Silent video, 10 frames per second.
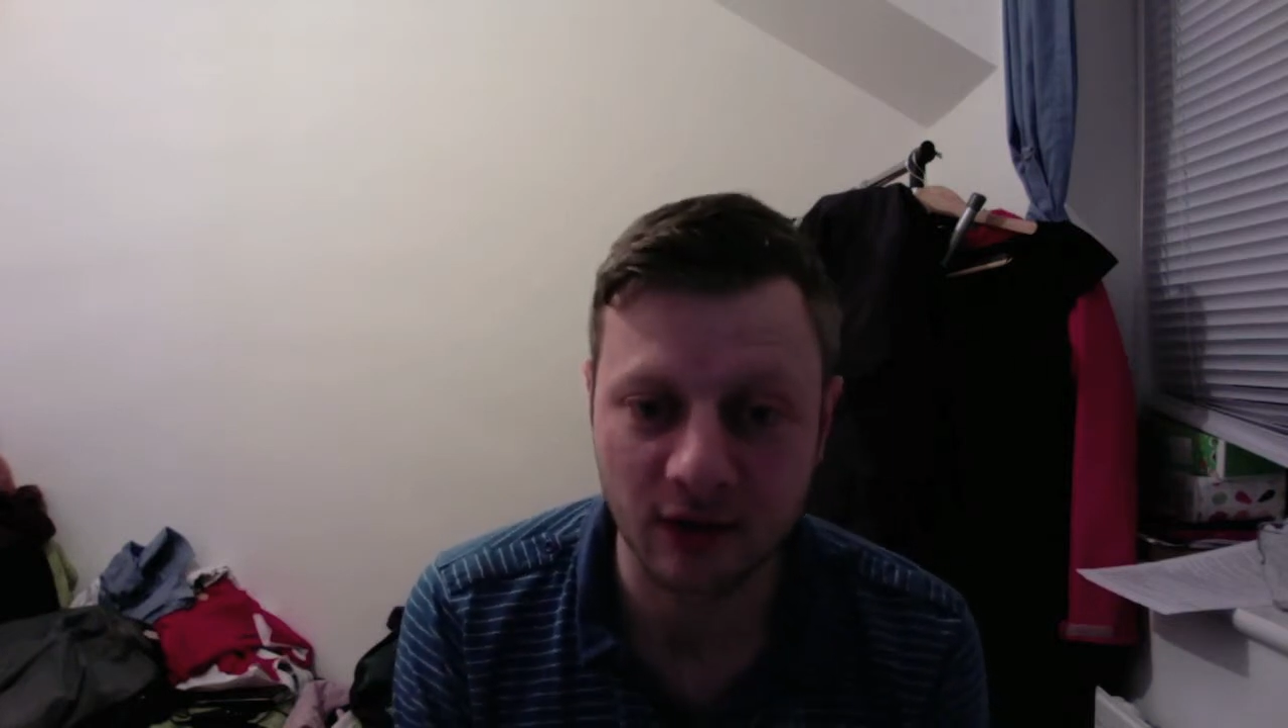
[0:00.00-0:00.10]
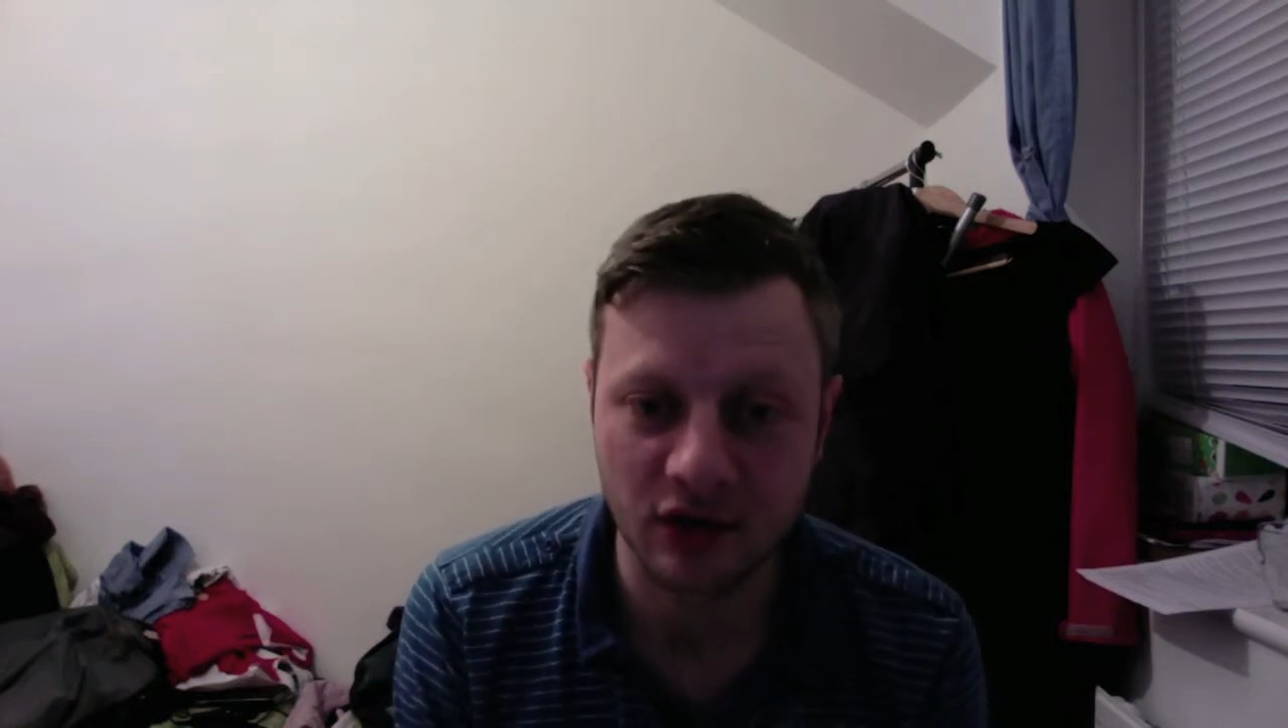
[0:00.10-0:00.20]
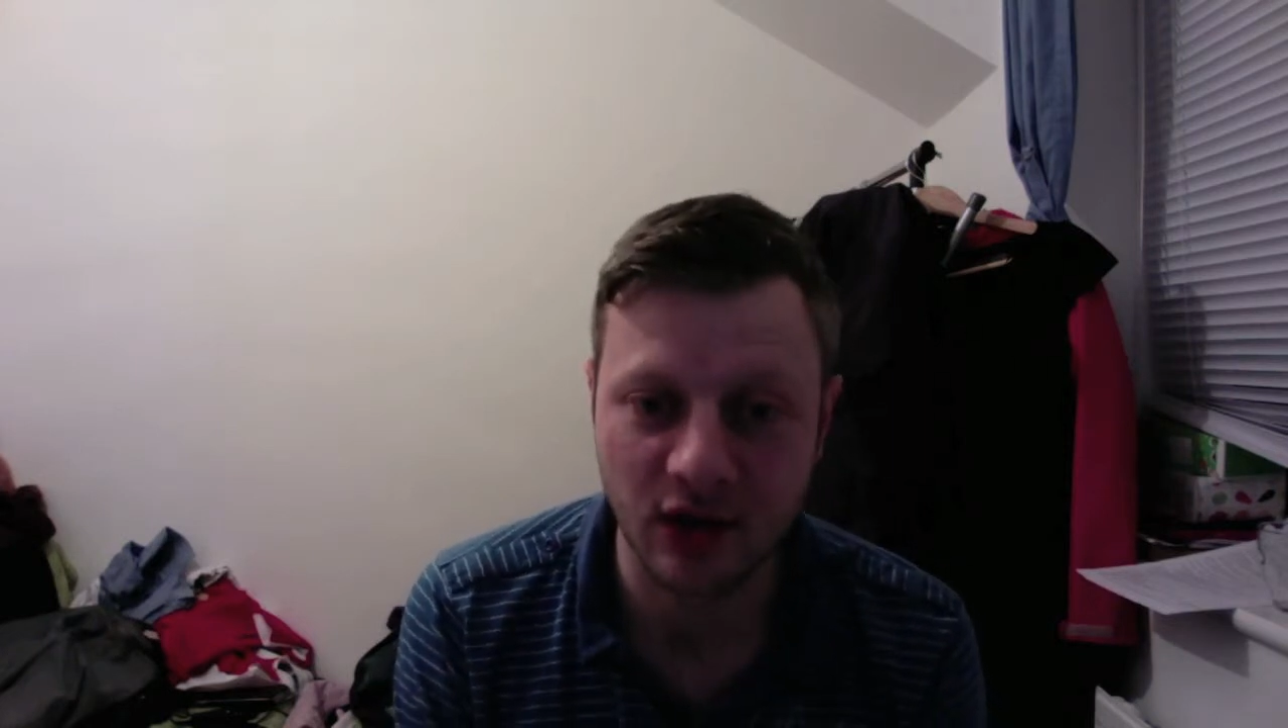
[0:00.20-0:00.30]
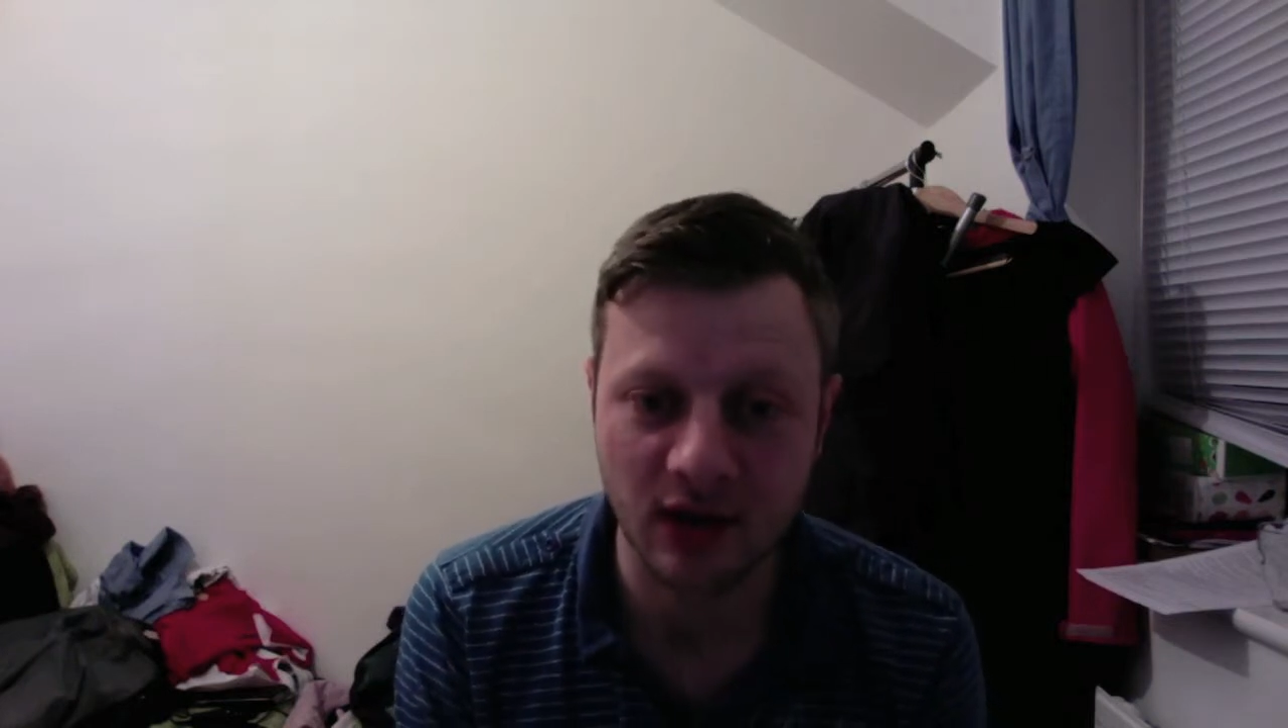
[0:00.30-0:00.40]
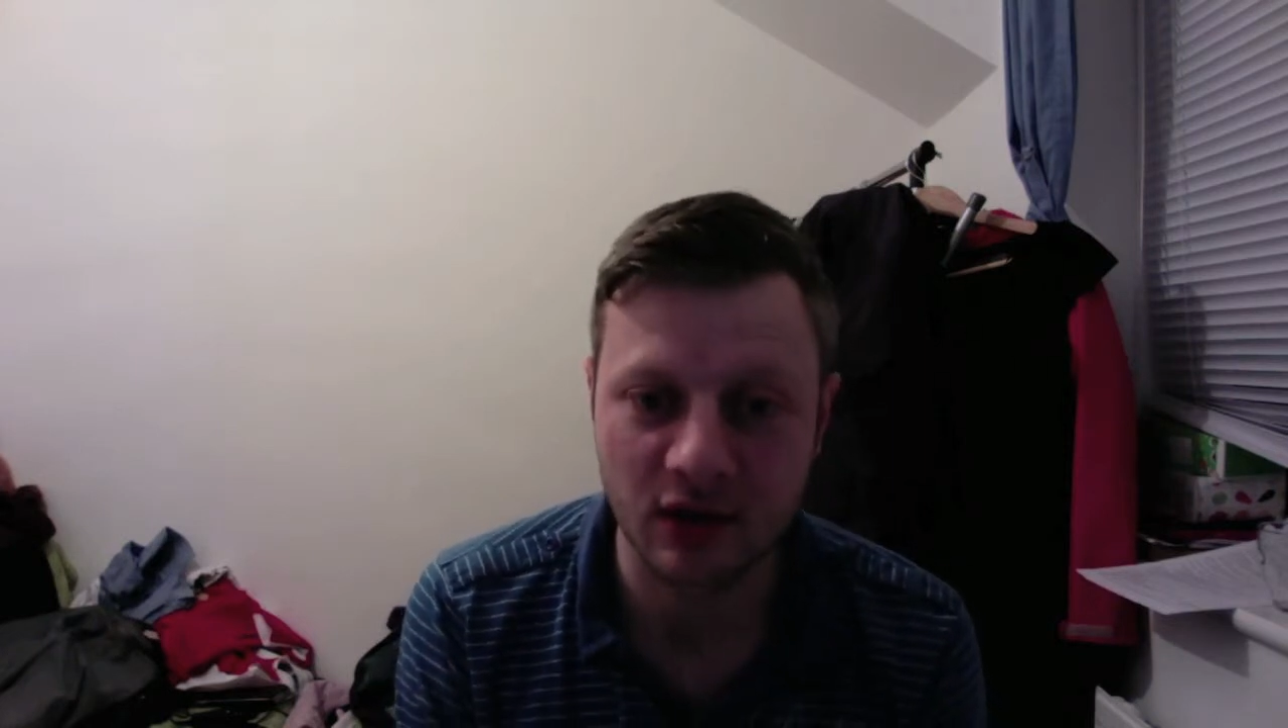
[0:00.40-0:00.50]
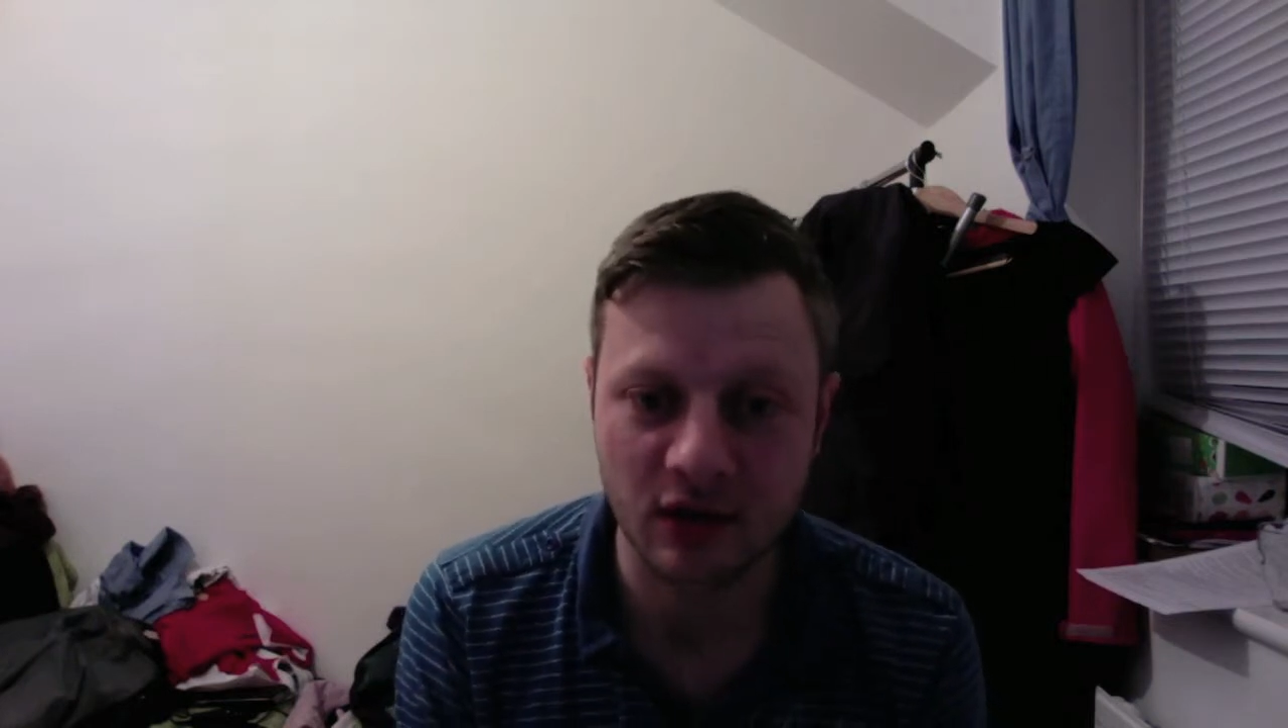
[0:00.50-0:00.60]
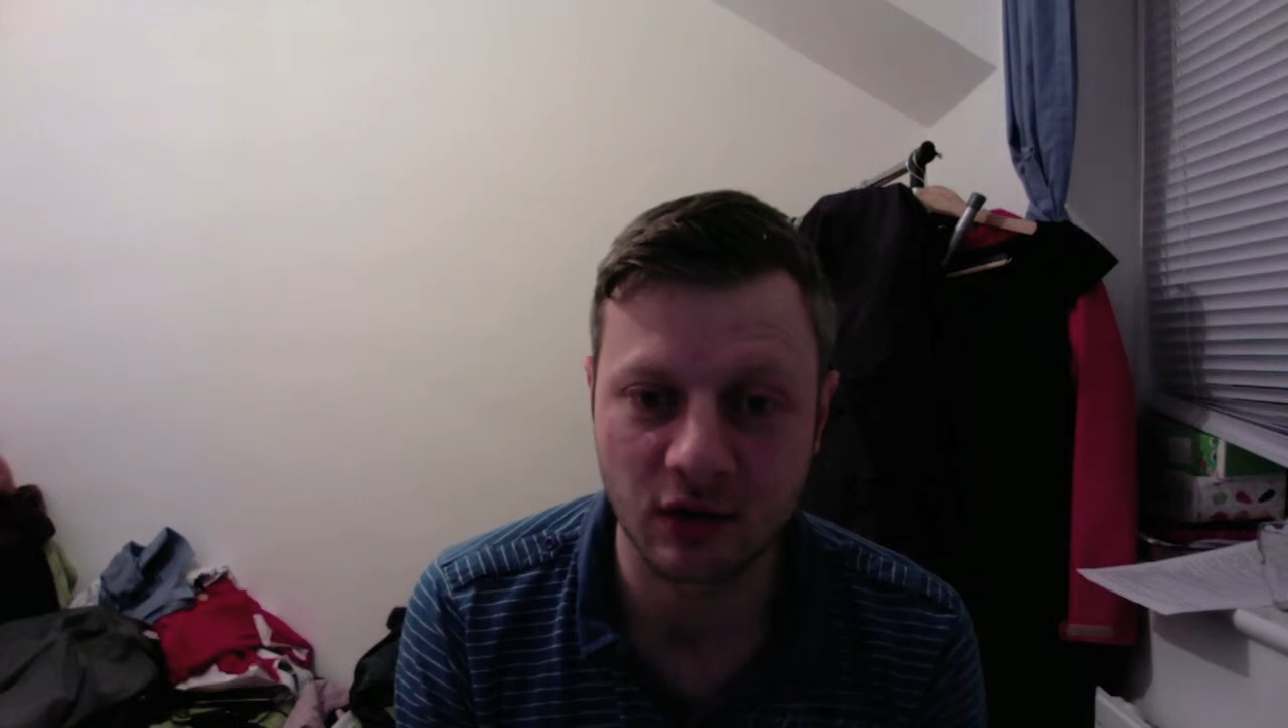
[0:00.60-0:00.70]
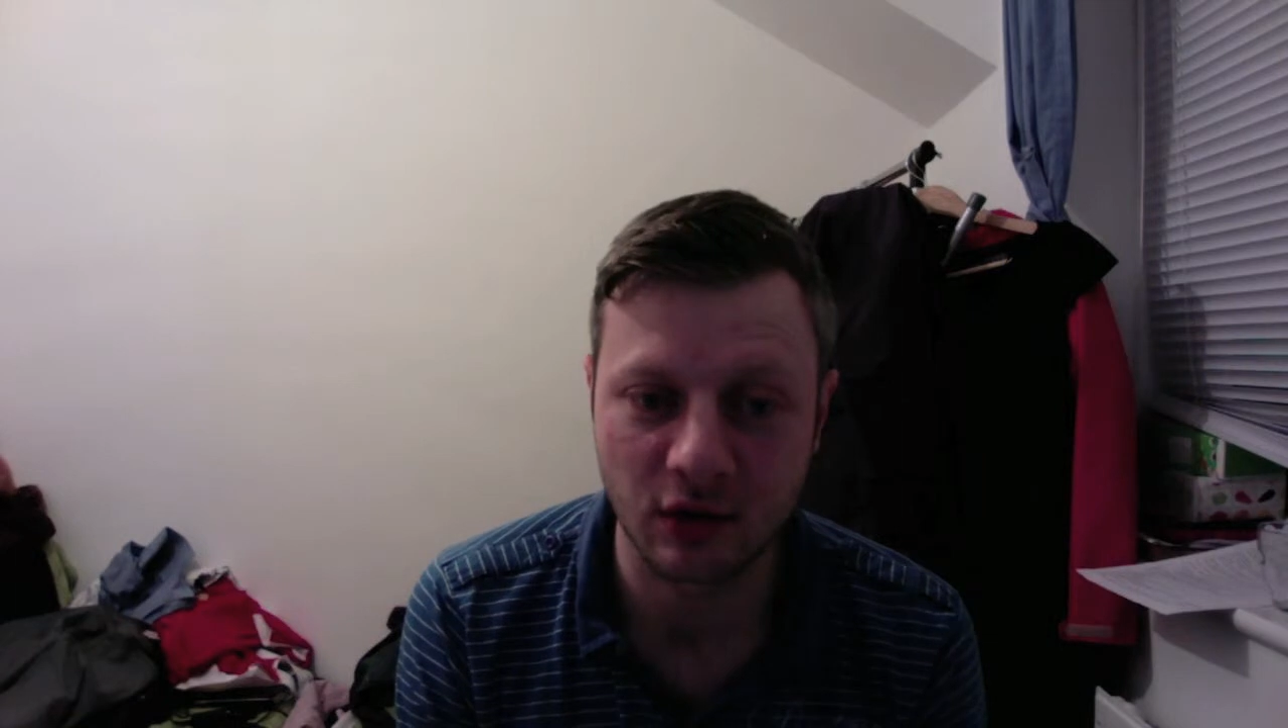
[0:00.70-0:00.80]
of a change